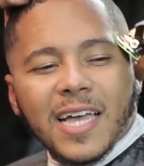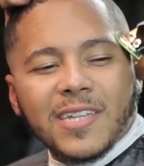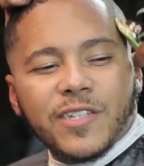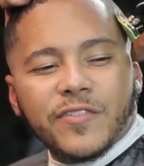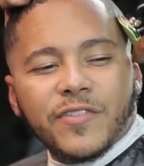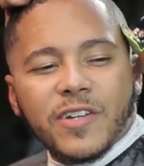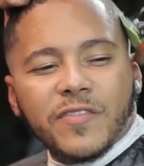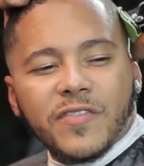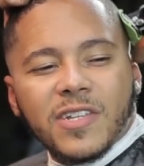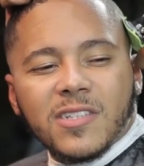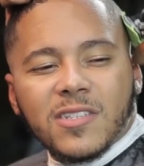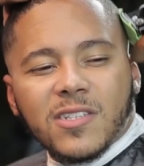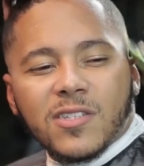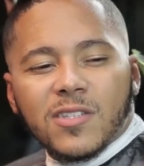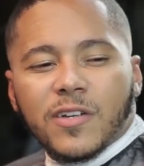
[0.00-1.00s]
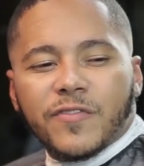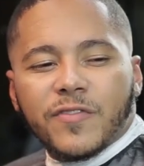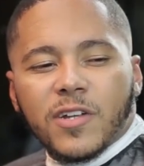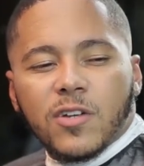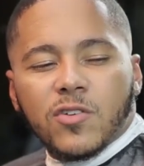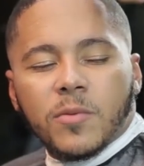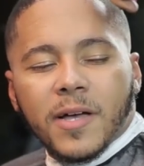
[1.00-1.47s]
at different events and stuff for
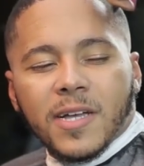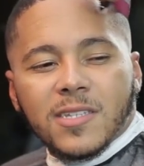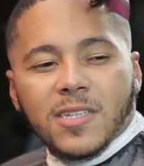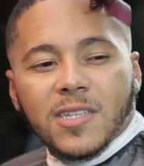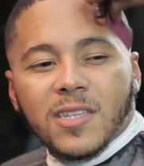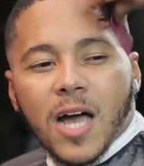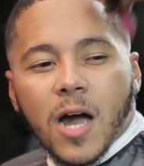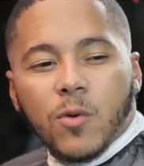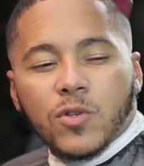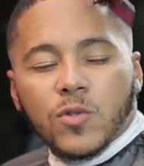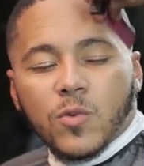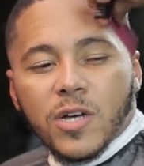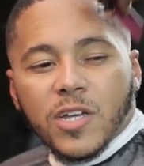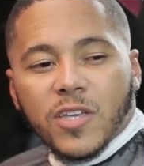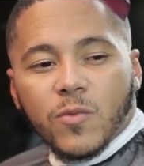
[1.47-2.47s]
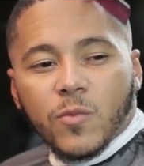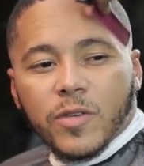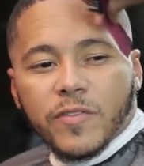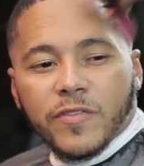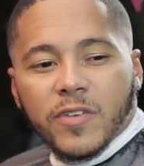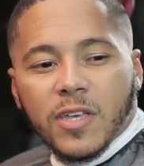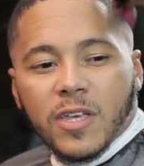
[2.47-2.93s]
the little magazine that I was working
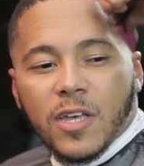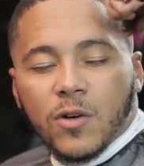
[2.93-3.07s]
with.